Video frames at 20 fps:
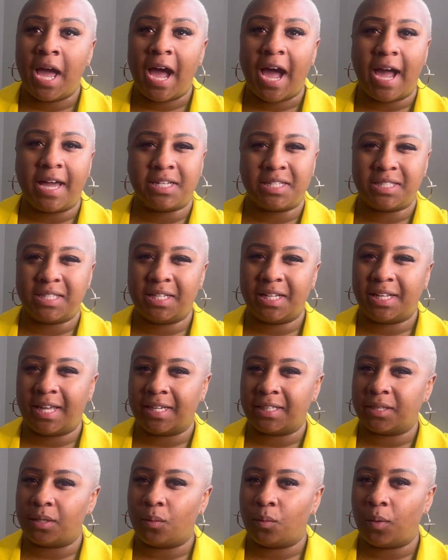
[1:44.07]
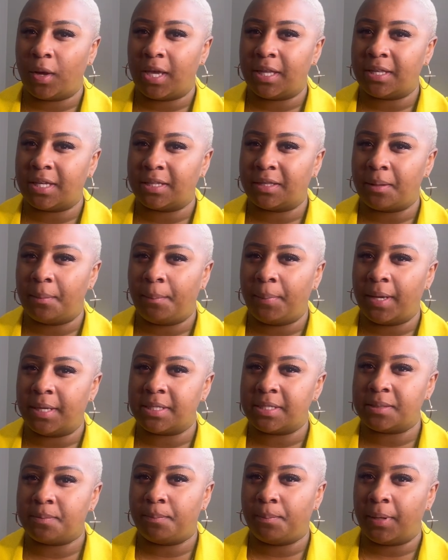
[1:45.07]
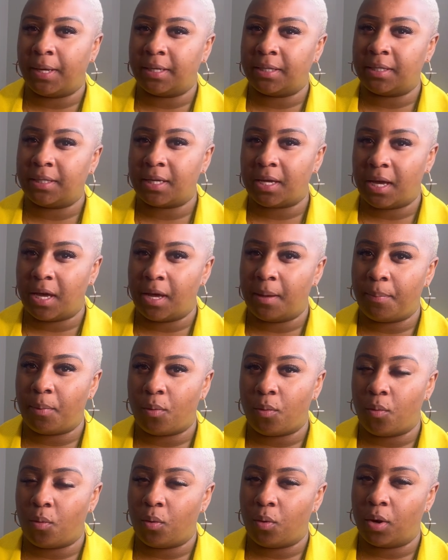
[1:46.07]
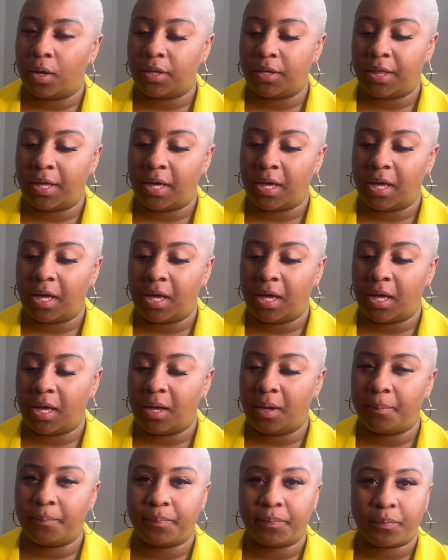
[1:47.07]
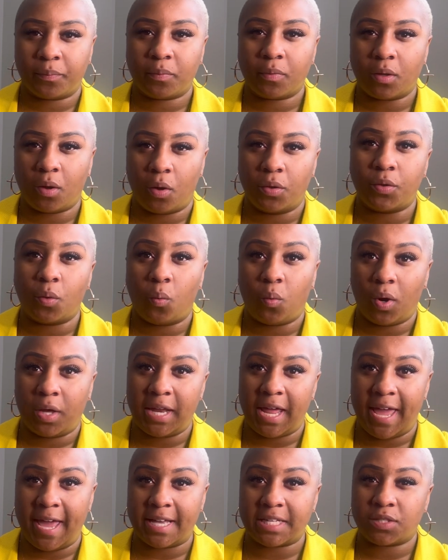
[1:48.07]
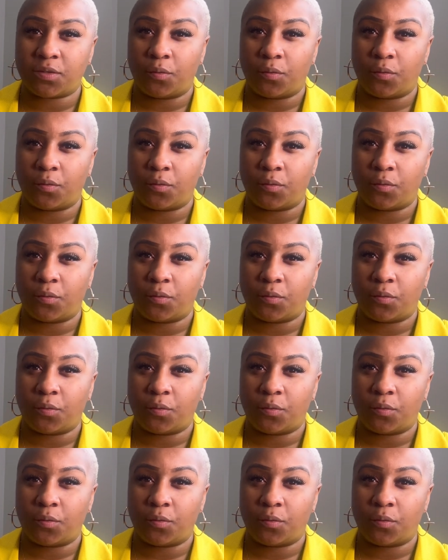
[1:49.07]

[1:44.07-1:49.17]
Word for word: I just didn't like the way that the buttons buttoned up on the 1X